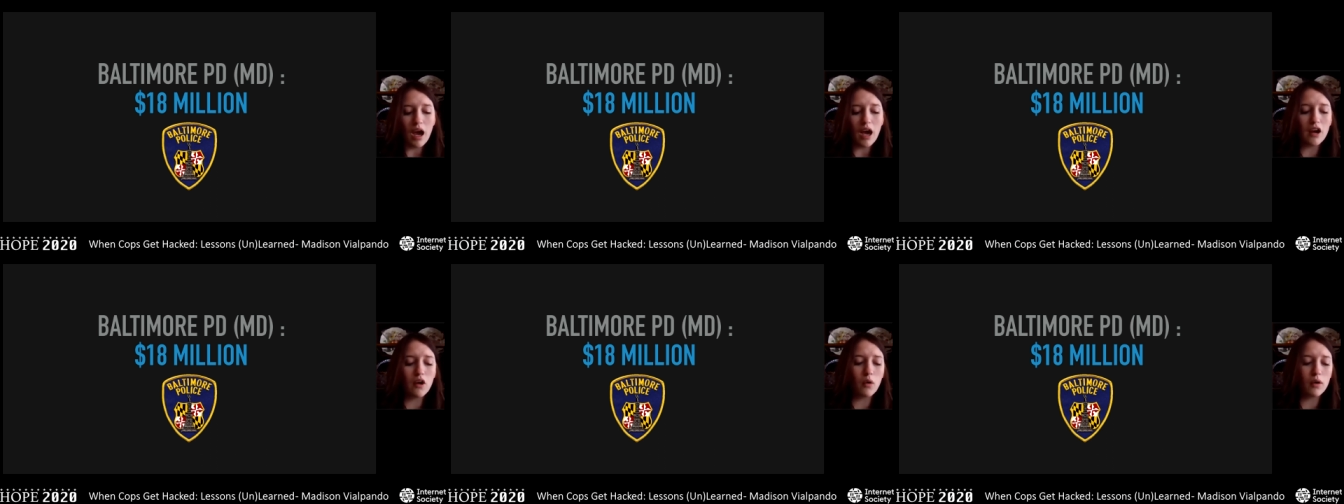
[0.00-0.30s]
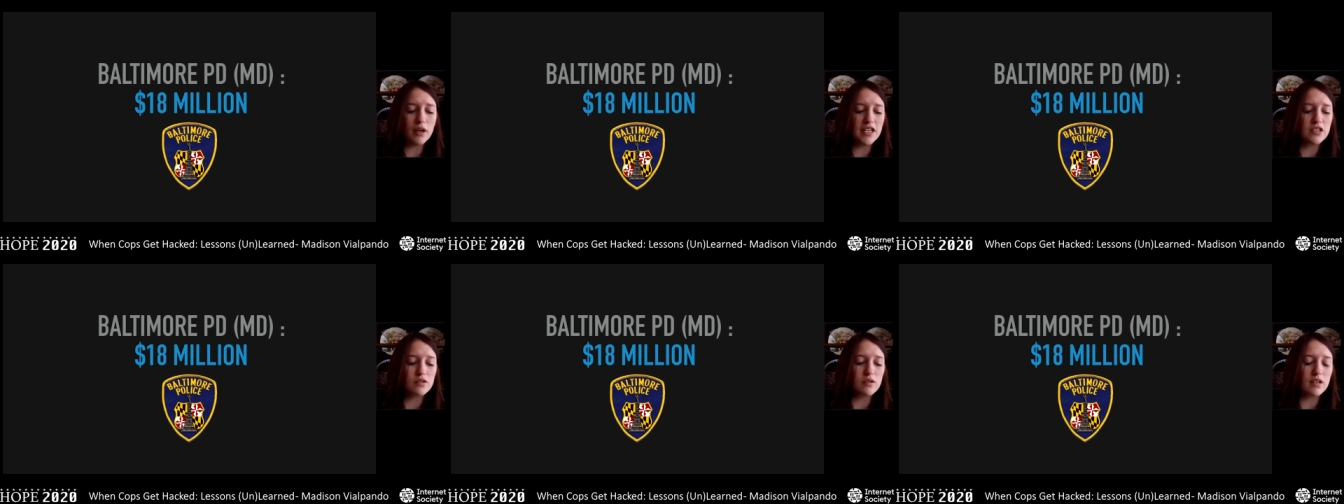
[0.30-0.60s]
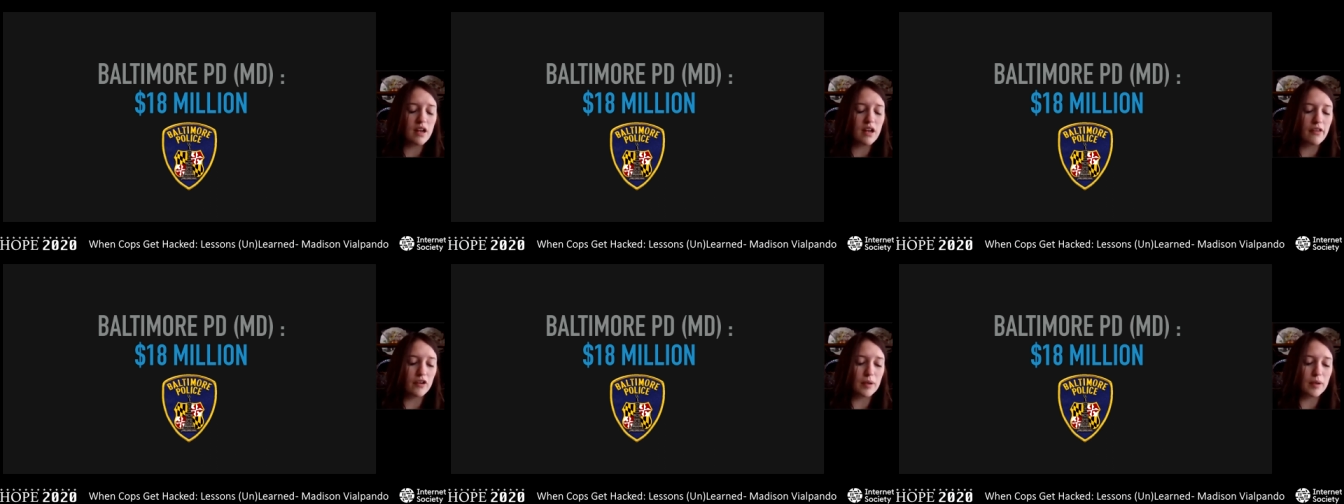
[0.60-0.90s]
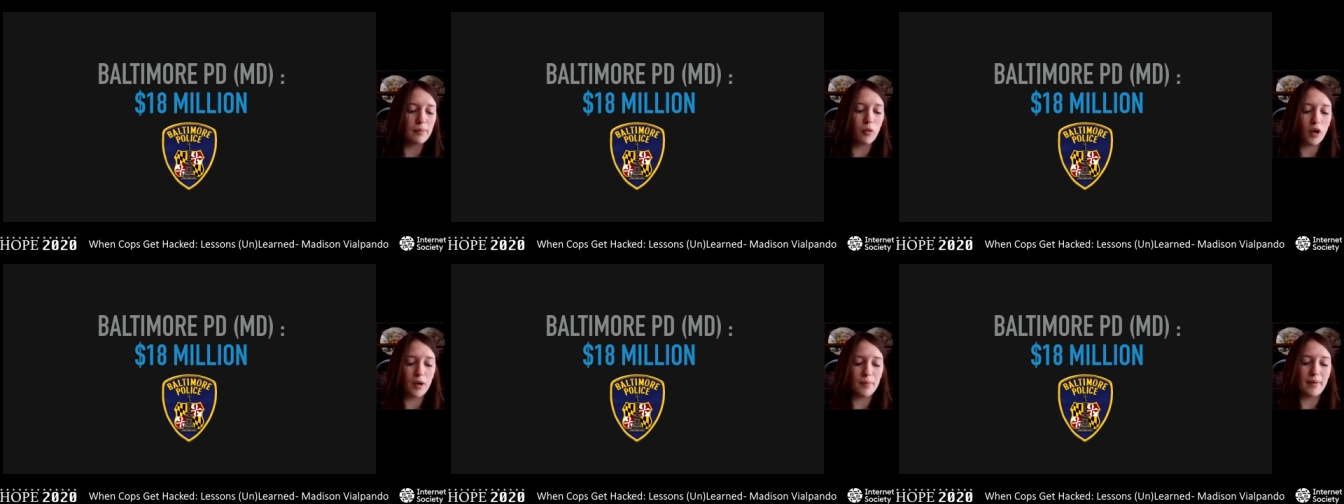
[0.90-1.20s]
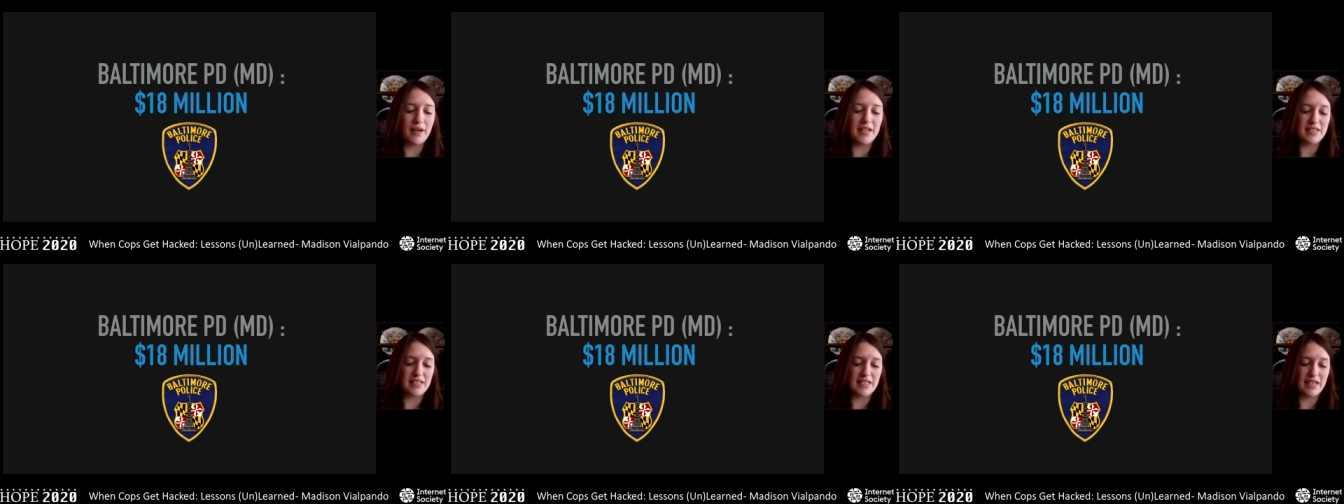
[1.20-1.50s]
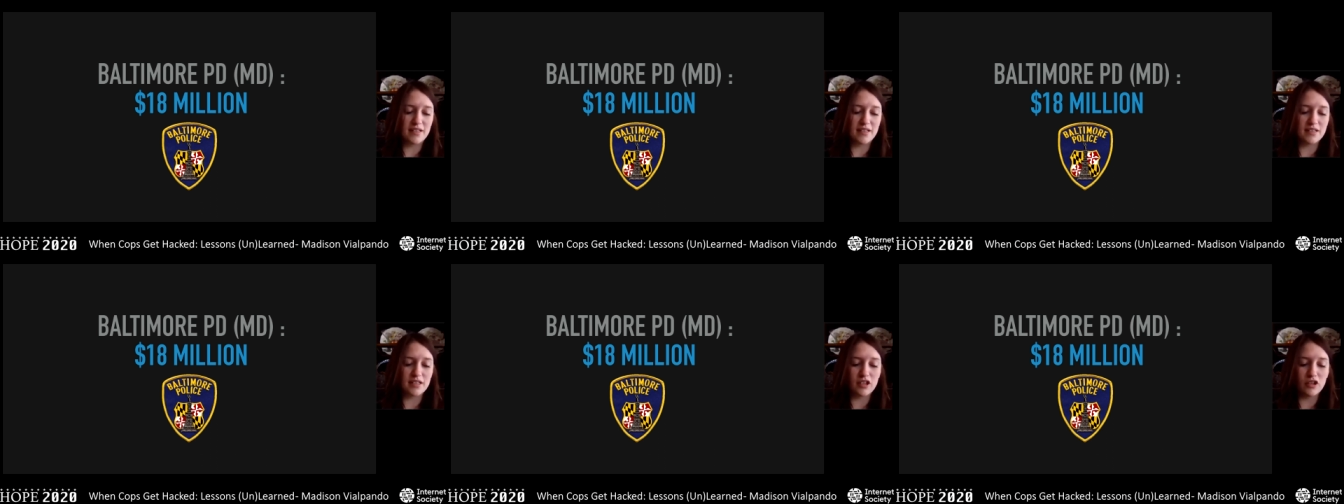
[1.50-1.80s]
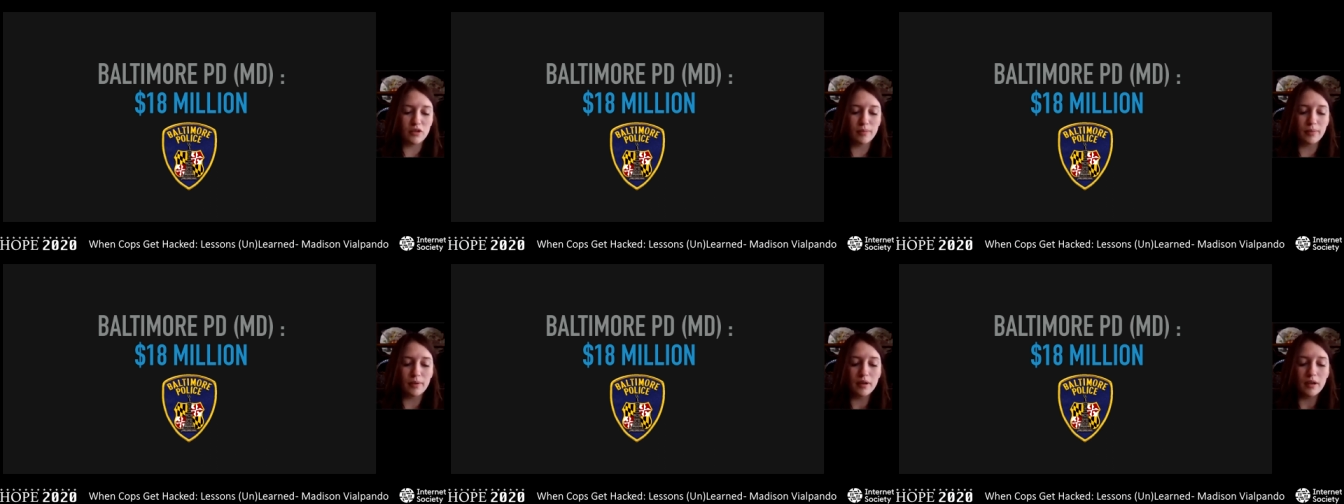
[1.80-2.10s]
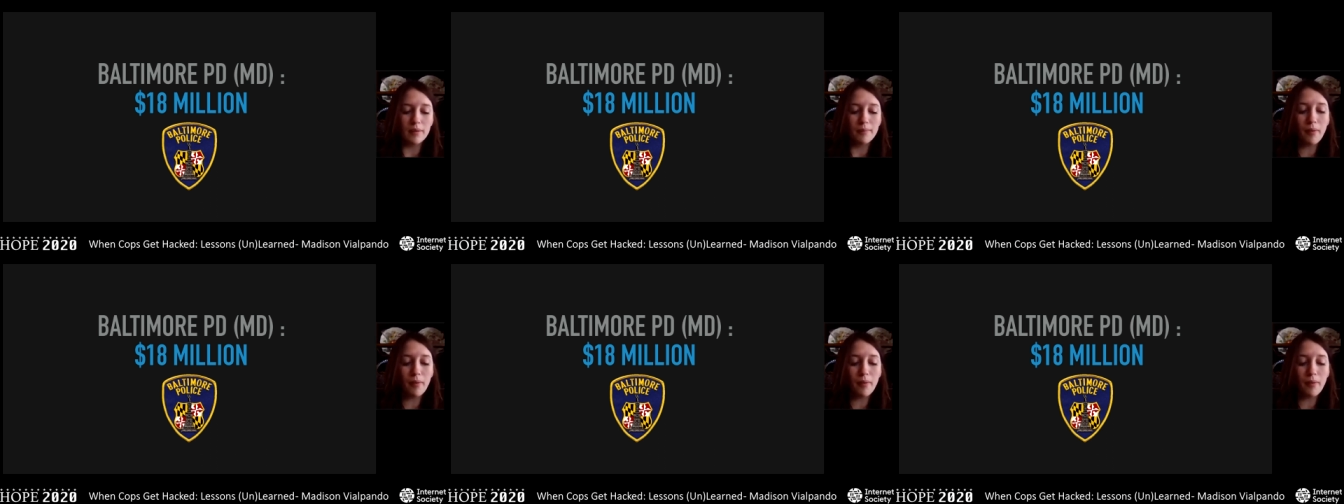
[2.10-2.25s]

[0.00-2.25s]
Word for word: According to another report by StateScoop,